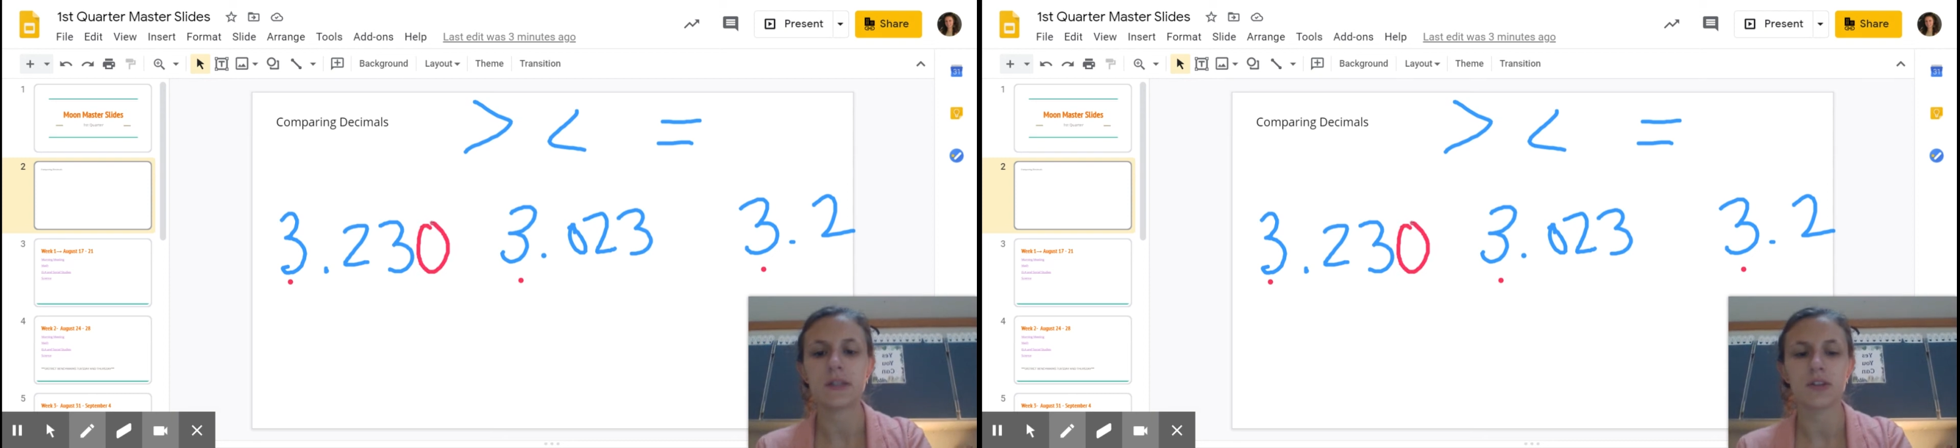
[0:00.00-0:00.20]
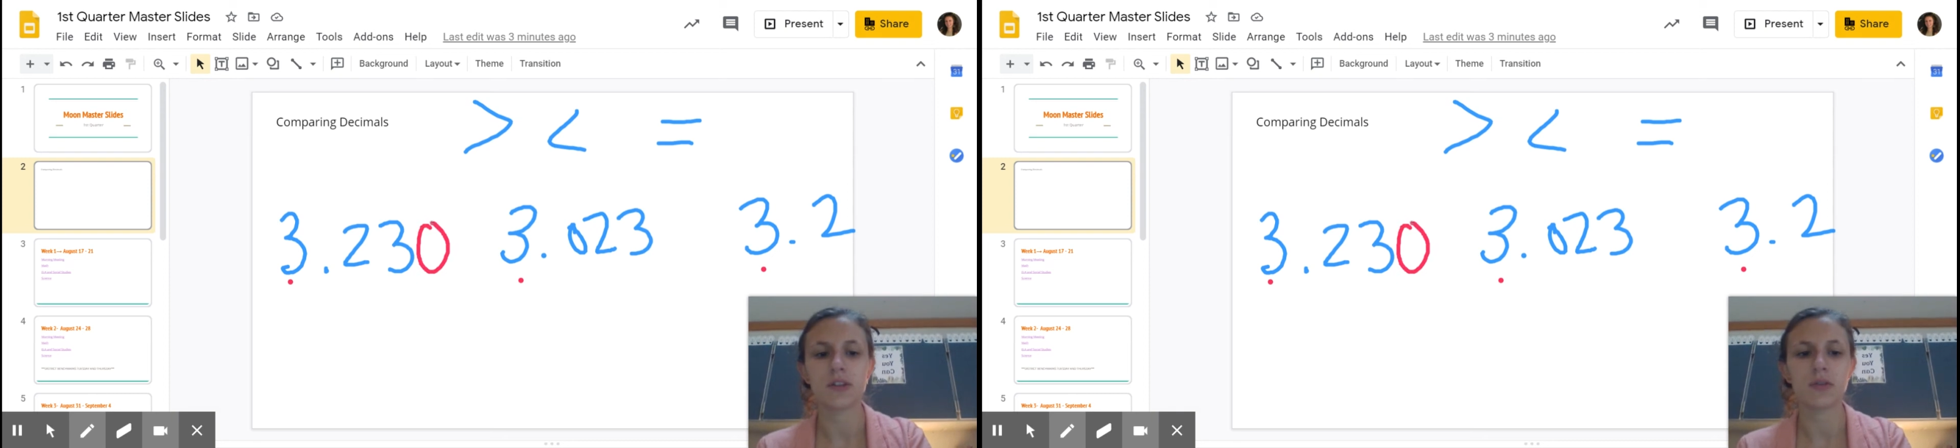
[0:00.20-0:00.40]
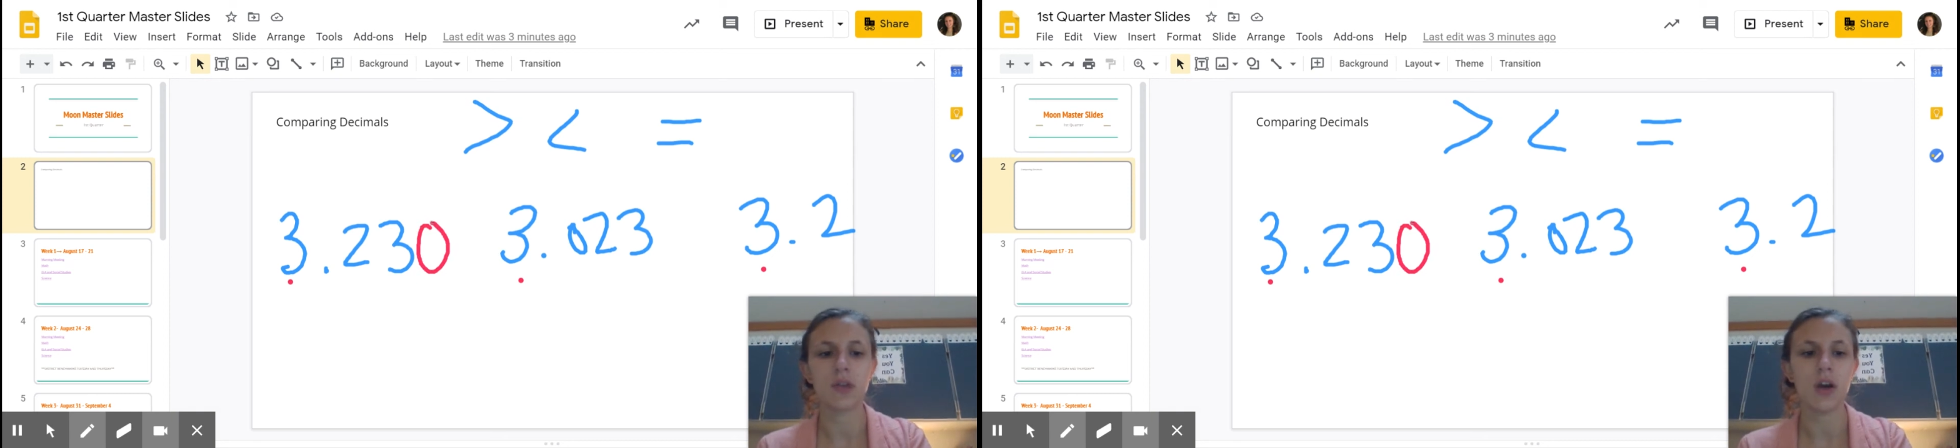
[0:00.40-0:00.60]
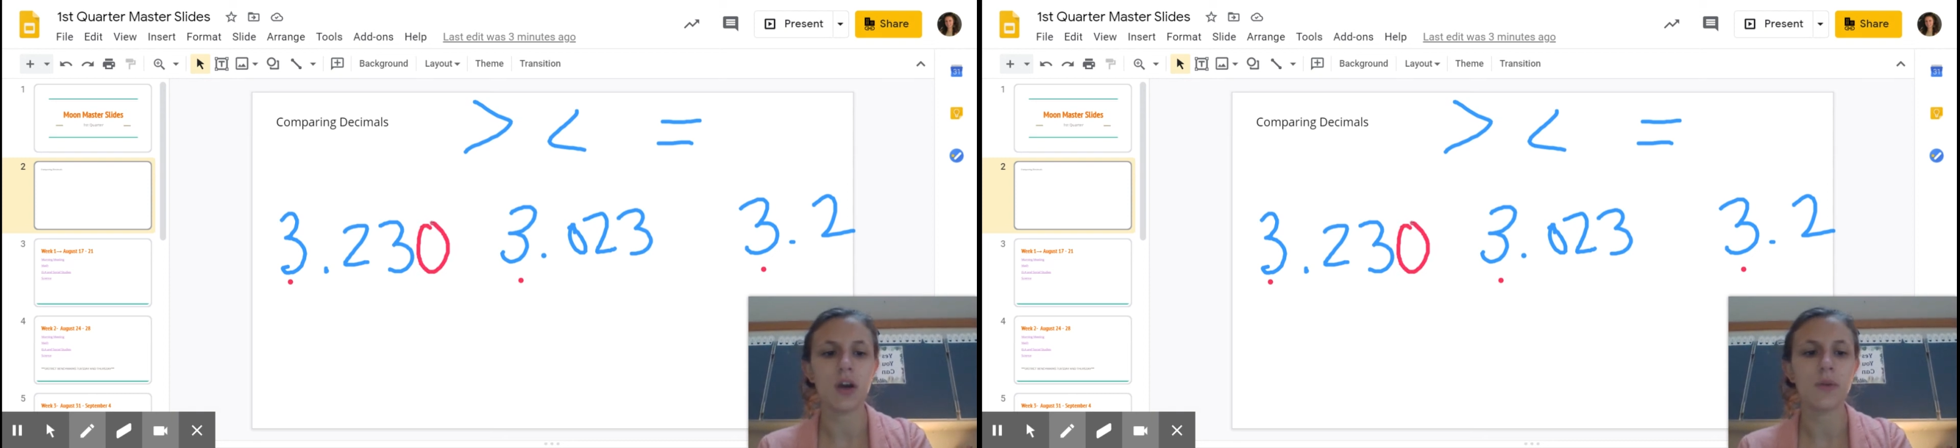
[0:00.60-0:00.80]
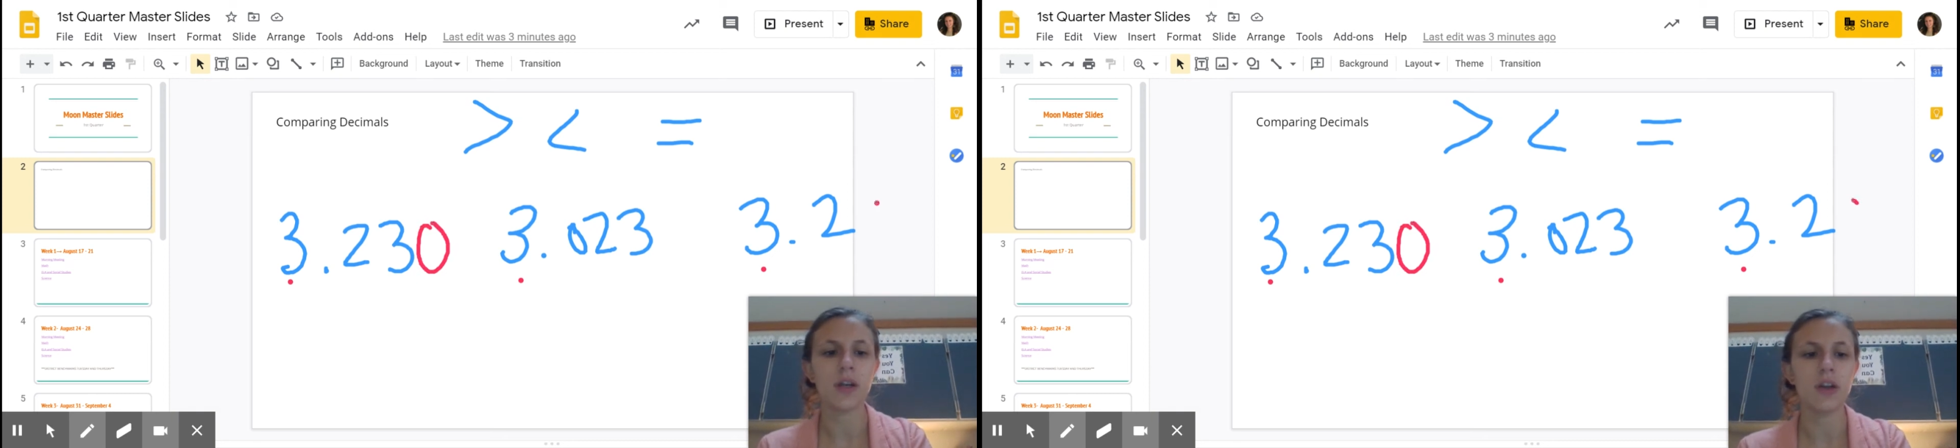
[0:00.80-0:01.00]
this for so
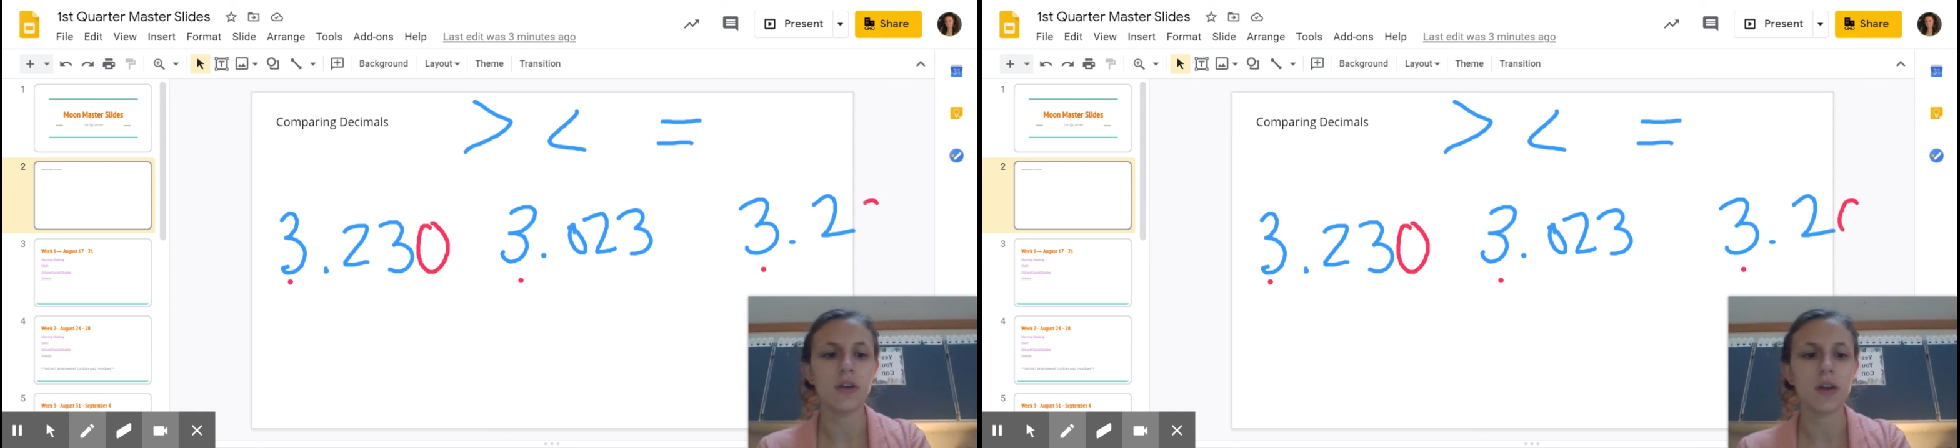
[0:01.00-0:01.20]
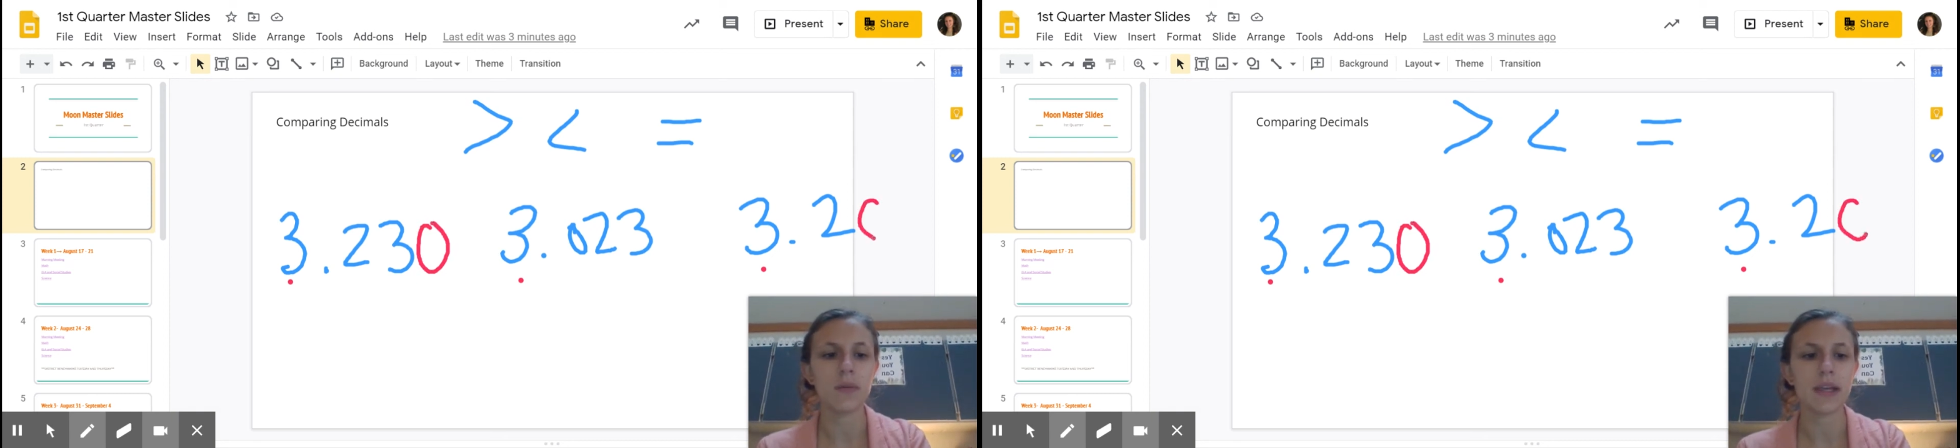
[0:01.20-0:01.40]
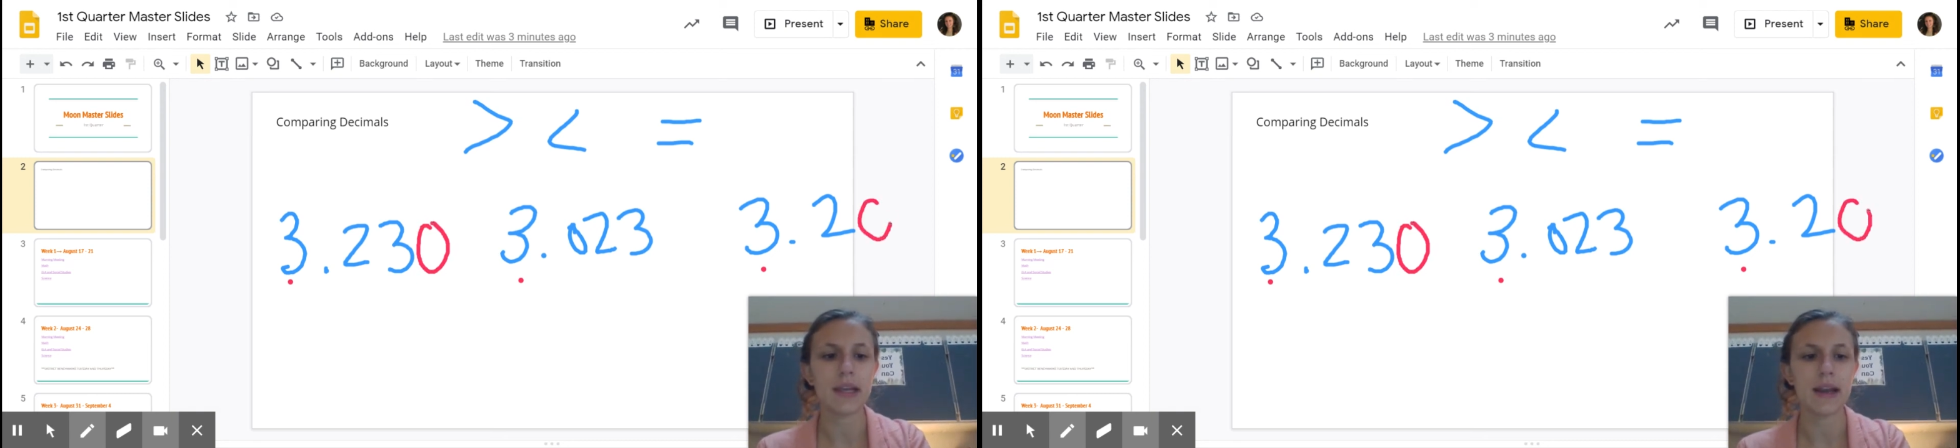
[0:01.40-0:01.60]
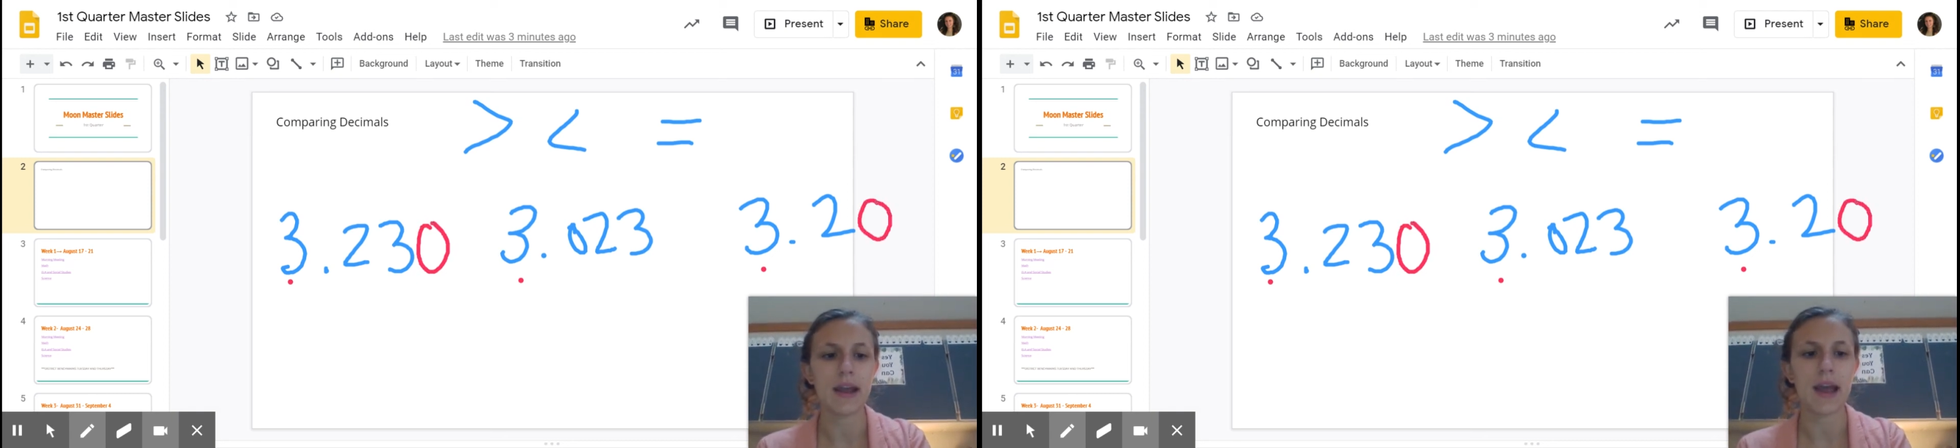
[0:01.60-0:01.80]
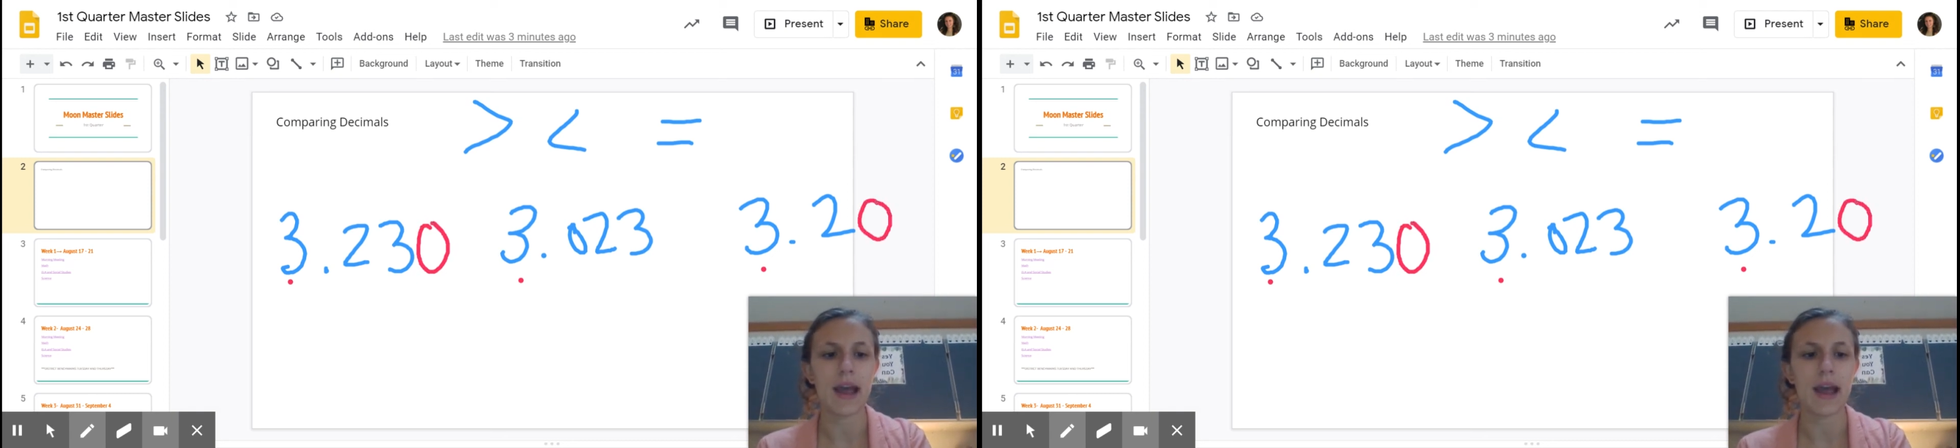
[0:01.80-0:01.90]
long, we know that we can